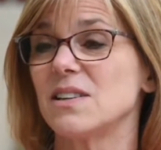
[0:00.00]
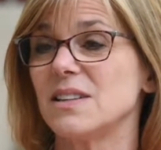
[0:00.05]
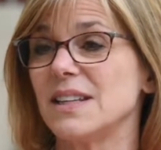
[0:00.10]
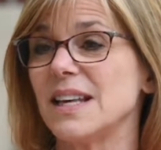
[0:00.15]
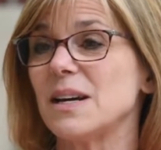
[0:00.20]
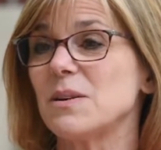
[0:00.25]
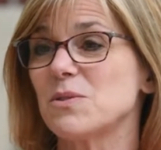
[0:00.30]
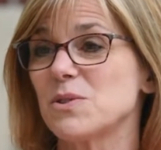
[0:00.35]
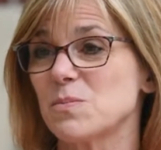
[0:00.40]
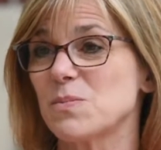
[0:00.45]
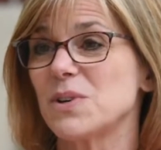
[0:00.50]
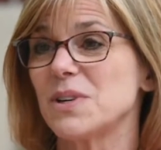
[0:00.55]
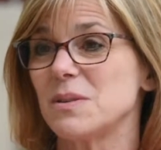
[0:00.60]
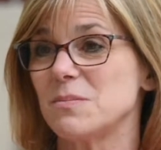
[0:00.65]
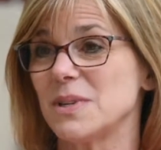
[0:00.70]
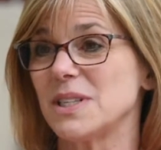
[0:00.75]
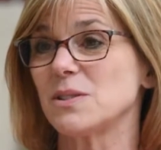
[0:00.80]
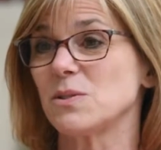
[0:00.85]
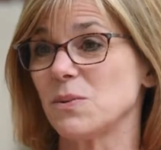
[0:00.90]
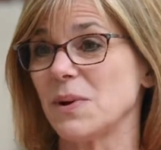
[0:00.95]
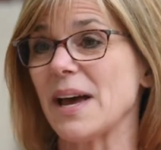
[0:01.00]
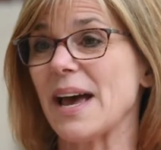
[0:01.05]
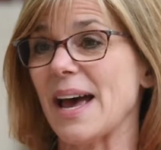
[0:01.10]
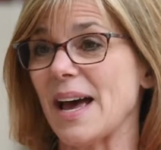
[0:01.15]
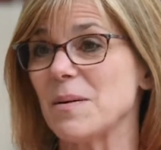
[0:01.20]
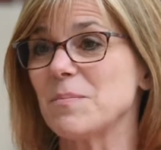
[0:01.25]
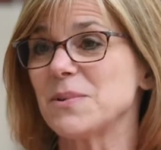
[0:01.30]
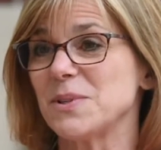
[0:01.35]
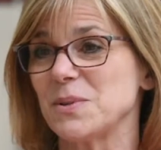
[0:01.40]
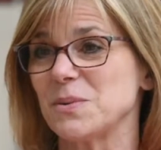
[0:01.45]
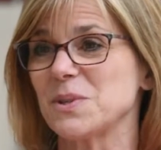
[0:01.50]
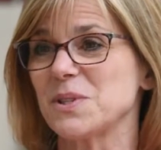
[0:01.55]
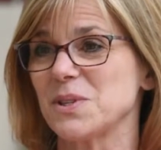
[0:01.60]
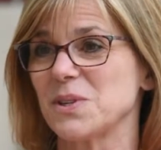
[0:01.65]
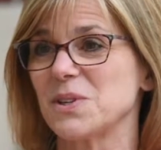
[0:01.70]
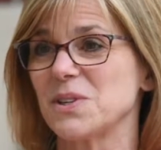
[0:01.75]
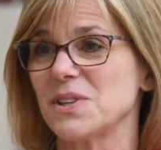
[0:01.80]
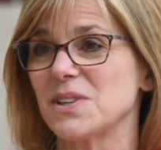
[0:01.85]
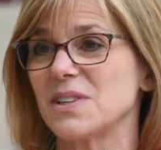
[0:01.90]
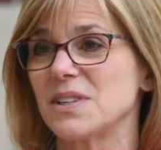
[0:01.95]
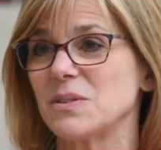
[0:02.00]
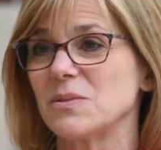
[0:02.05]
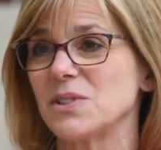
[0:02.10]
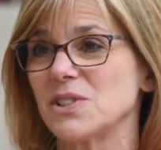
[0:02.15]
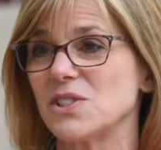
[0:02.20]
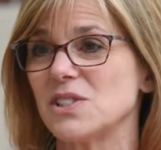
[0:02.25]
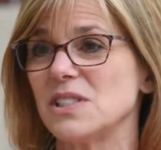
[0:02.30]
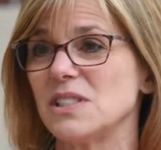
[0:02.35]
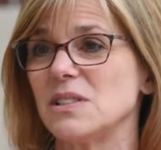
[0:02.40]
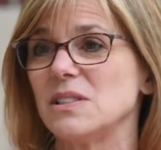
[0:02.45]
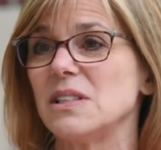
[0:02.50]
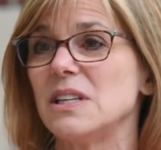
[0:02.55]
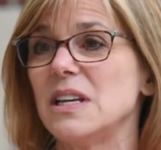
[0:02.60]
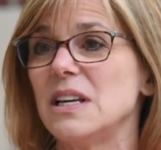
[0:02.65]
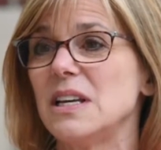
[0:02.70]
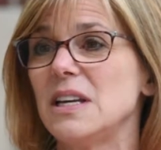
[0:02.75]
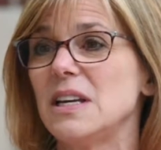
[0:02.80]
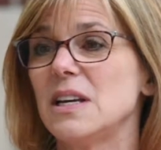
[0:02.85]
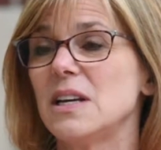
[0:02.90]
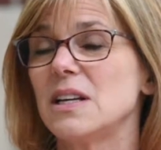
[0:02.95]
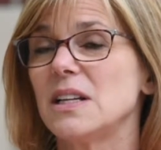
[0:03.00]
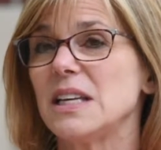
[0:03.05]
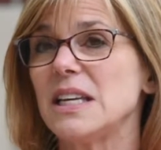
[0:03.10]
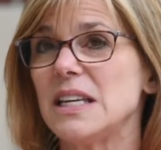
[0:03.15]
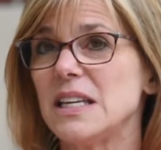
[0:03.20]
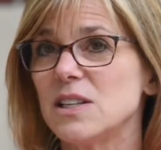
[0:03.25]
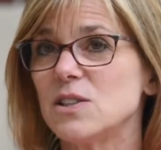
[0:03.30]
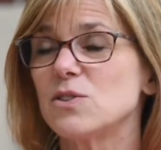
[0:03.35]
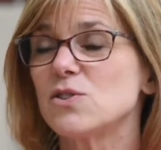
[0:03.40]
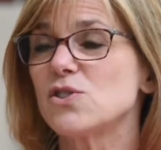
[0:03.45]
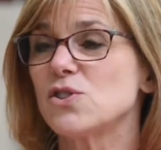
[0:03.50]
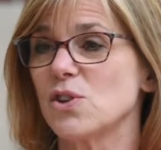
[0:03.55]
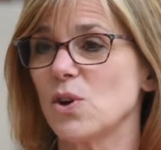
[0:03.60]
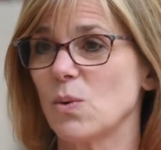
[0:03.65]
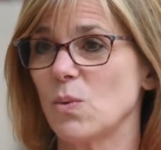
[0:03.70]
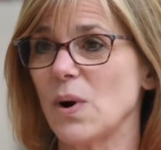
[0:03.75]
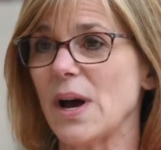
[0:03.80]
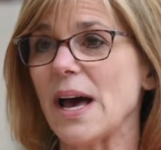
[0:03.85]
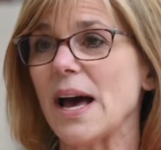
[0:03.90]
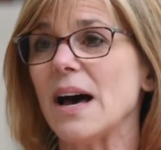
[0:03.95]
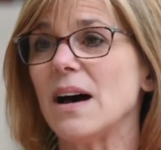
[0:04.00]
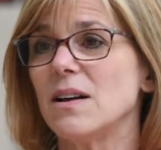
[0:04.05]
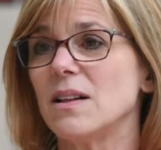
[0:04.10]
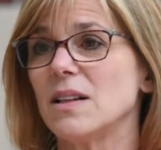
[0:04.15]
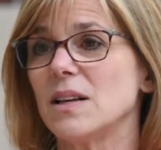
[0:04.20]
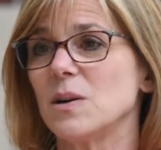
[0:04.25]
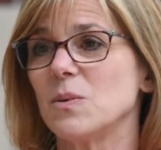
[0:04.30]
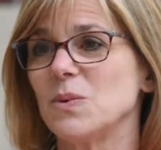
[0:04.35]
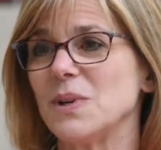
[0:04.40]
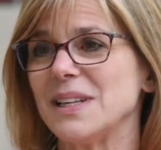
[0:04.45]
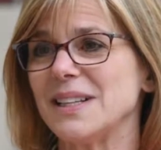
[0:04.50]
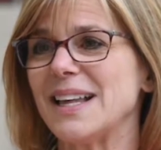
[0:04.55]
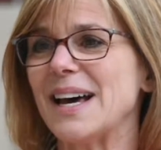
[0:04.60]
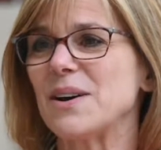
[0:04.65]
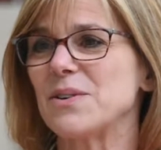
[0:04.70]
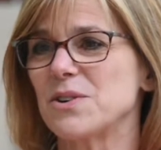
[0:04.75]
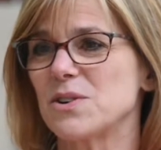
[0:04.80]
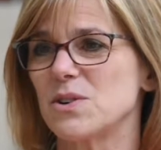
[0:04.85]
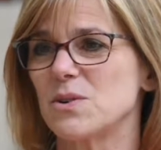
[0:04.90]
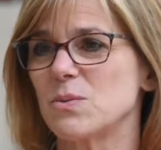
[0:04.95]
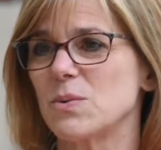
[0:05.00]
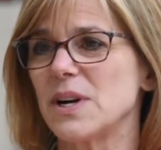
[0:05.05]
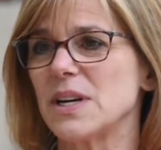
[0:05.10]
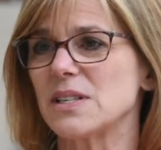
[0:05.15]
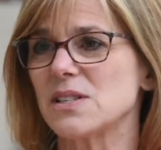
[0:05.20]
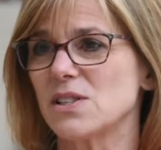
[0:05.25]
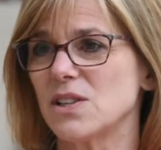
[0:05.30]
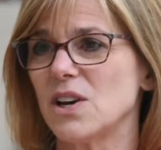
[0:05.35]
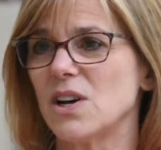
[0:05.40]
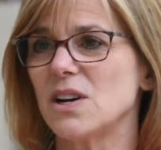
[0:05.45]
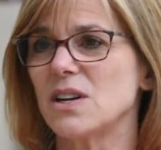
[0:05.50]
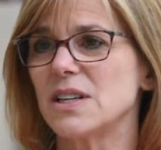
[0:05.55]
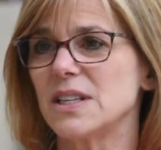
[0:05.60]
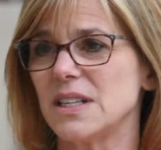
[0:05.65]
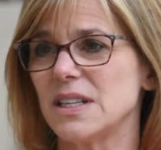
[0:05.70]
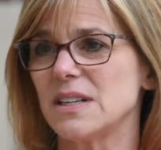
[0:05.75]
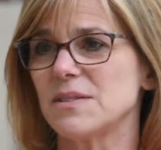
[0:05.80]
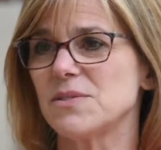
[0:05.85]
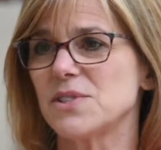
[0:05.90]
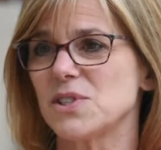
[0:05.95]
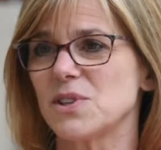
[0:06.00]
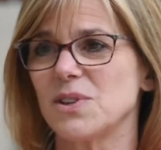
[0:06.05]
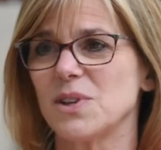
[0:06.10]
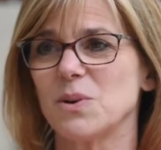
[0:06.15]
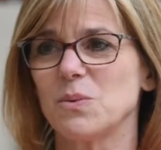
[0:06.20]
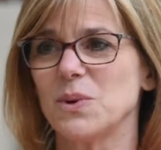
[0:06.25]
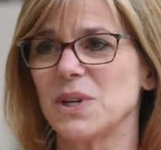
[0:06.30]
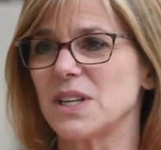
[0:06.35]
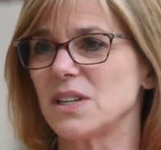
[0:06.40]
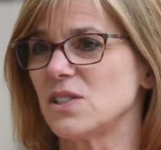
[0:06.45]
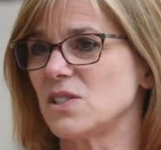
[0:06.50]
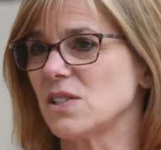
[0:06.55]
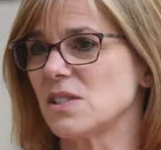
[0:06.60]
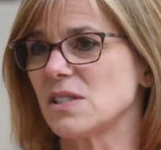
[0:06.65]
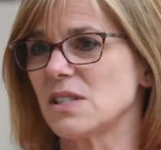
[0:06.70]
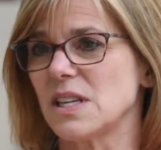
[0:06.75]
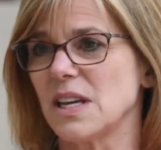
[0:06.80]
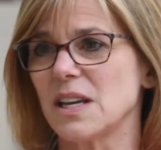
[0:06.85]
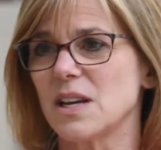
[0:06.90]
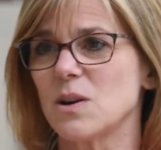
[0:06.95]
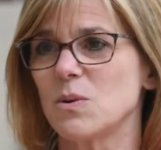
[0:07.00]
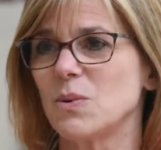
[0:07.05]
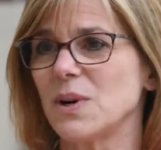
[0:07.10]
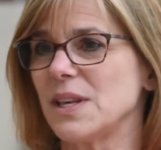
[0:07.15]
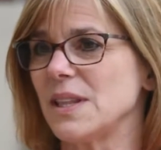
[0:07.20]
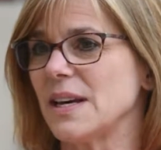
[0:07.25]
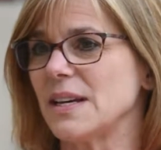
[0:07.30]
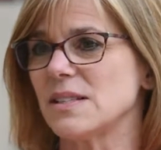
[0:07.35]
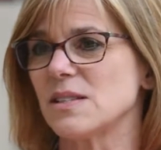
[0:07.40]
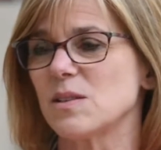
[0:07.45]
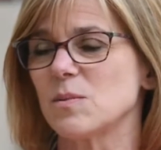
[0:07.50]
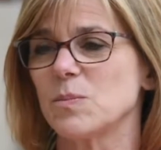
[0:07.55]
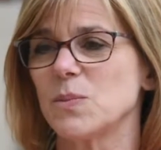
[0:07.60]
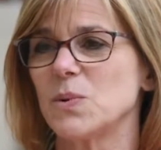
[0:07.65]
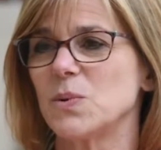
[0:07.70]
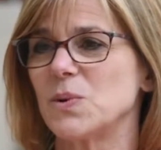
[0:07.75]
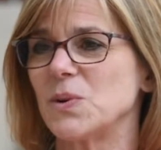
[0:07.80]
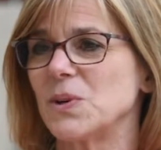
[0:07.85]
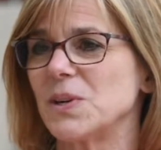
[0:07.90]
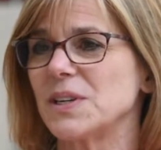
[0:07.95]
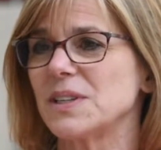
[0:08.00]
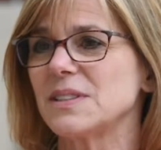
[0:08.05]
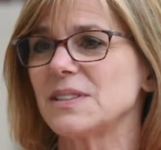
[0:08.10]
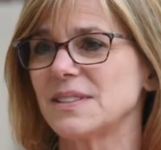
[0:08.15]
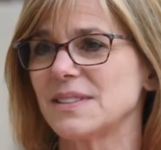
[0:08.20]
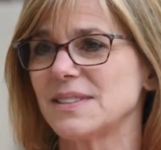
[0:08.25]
And that was pretty much what happened with her, was she healed so well, and we allowed her to rest long enough so that we could just take away that support.